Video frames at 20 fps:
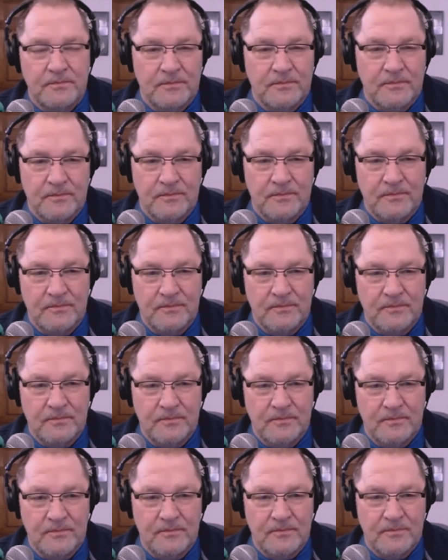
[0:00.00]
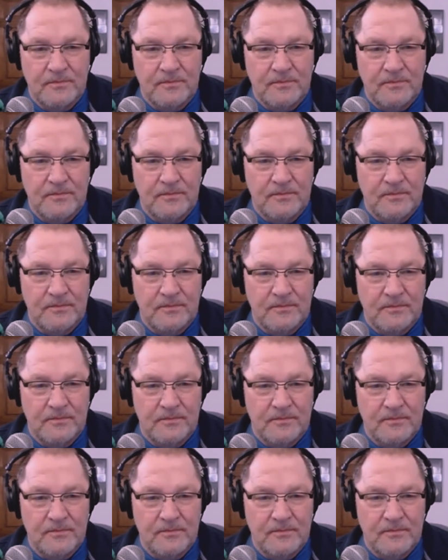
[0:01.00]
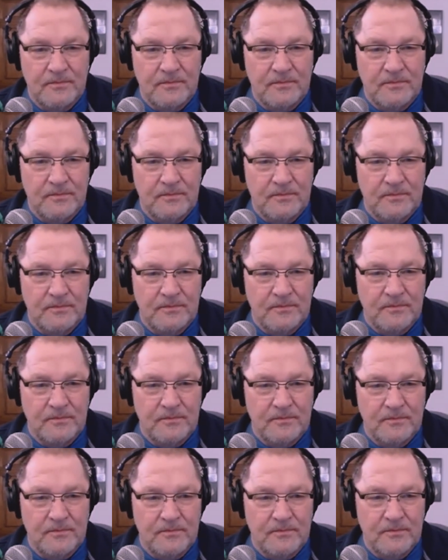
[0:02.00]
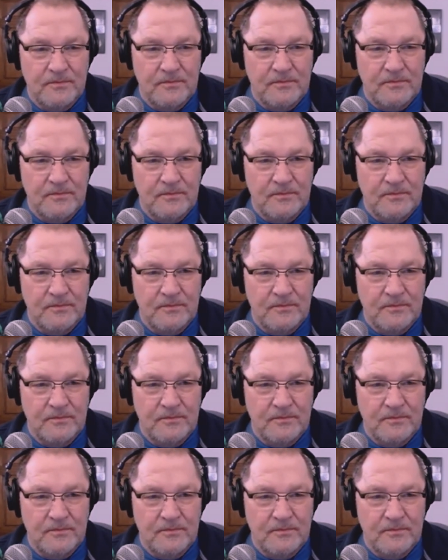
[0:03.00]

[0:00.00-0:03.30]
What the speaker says: (silent)